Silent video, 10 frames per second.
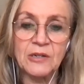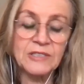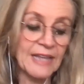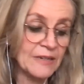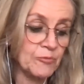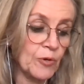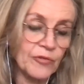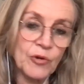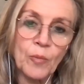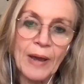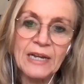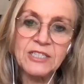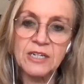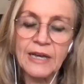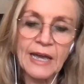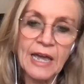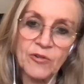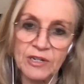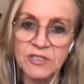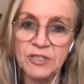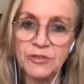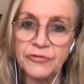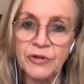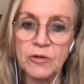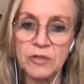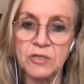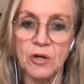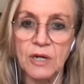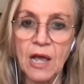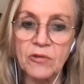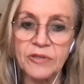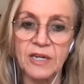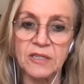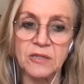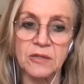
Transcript: is that one of your major areas that you focus on, healthcare